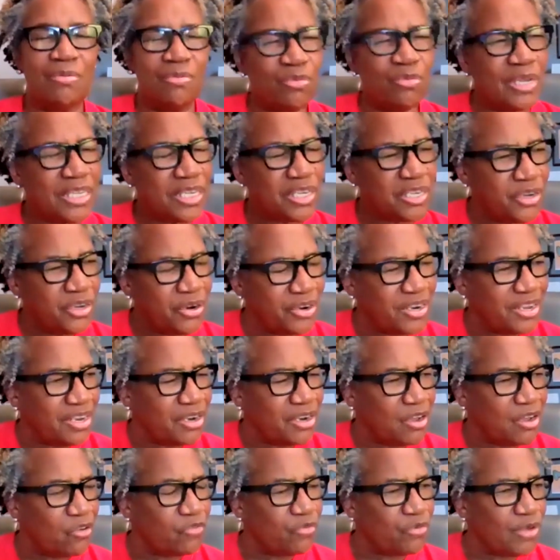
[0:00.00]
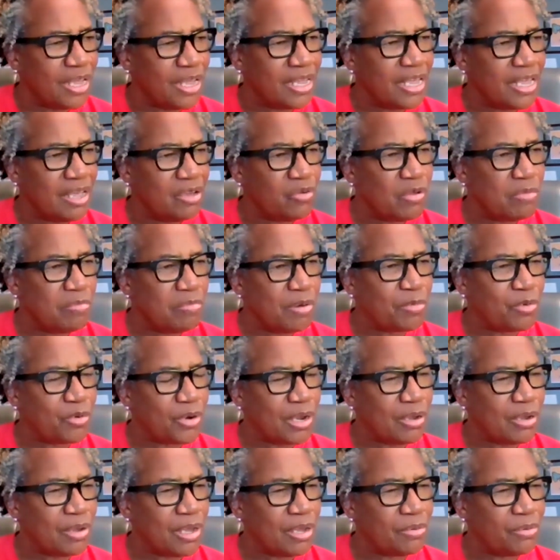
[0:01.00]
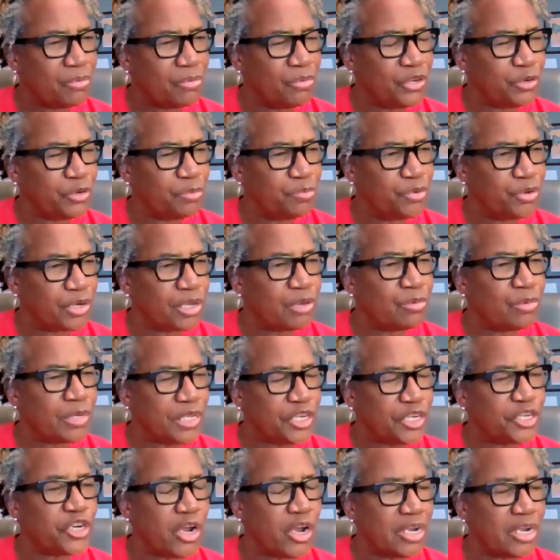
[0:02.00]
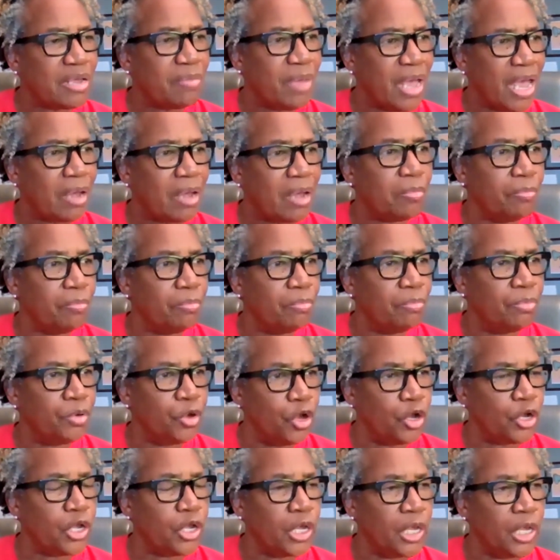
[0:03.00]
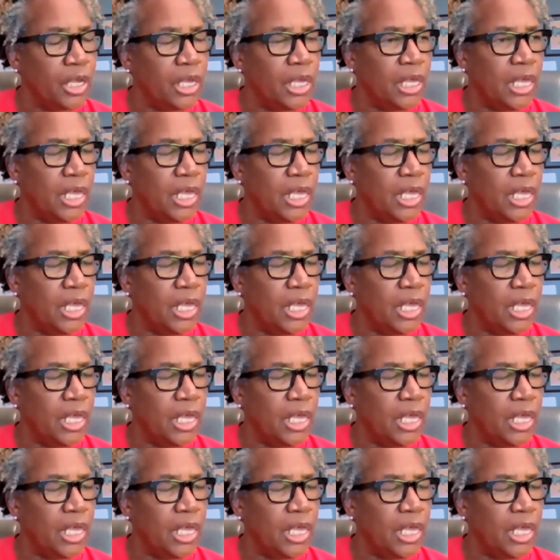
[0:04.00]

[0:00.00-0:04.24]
I once started off, oh, I can't remember what uh, uh, which book. It was a Charlie Mack book